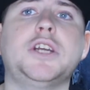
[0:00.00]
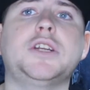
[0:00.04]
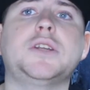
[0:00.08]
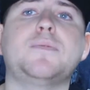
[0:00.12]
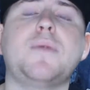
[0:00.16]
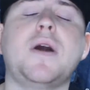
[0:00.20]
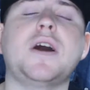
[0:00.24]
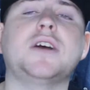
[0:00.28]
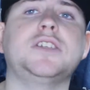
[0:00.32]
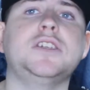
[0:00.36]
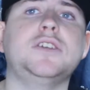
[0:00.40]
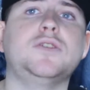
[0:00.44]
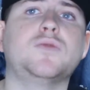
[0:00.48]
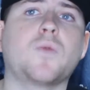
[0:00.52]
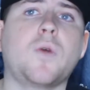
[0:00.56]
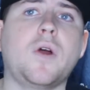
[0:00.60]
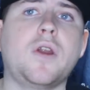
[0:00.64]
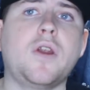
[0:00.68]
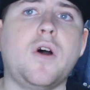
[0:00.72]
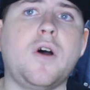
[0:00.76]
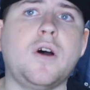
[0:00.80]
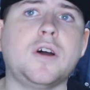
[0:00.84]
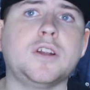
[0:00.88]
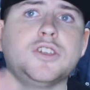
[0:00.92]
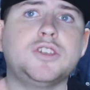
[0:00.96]
Tomasi's
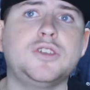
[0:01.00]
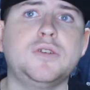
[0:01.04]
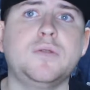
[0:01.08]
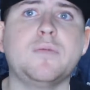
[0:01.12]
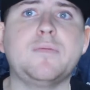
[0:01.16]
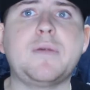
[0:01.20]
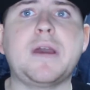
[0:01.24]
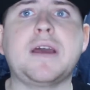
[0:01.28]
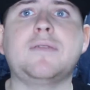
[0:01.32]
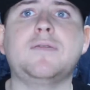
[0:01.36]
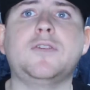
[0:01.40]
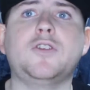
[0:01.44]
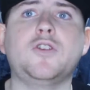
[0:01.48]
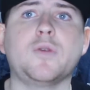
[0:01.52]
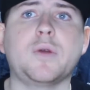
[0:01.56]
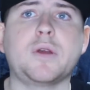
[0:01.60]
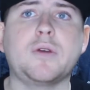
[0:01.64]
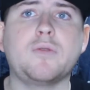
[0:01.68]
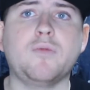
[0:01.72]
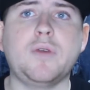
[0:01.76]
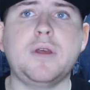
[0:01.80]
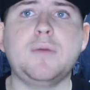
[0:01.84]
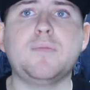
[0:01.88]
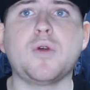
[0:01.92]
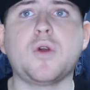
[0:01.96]
run on Superman during
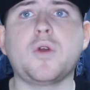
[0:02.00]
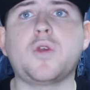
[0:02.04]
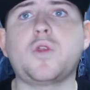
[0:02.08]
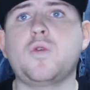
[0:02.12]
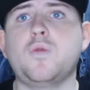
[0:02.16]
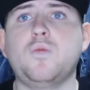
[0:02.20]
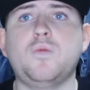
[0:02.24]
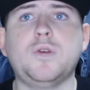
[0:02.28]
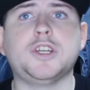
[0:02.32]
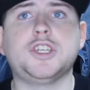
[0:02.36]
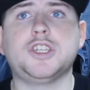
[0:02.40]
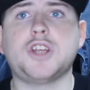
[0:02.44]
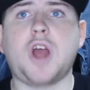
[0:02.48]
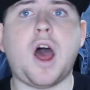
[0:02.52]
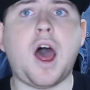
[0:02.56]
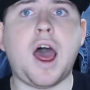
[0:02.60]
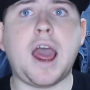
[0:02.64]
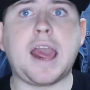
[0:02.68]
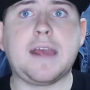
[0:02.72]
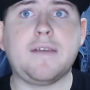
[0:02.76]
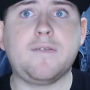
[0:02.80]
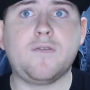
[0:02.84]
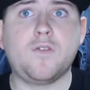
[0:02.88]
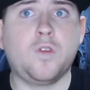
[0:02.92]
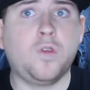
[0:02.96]
Rebirth, which
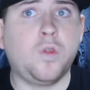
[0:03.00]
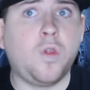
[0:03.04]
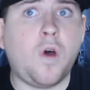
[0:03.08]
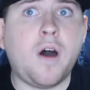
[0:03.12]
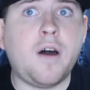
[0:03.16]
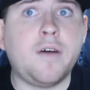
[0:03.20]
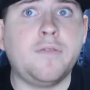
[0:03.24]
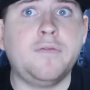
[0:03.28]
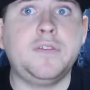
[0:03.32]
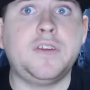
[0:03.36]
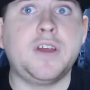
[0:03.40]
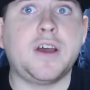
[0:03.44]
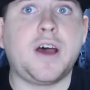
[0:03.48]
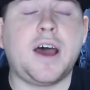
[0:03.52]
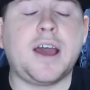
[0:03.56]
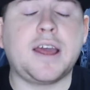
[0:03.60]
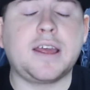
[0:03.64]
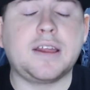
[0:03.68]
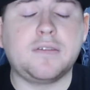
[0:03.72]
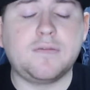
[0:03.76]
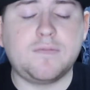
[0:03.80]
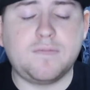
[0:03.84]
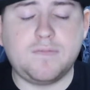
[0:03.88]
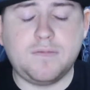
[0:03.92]
I loved. I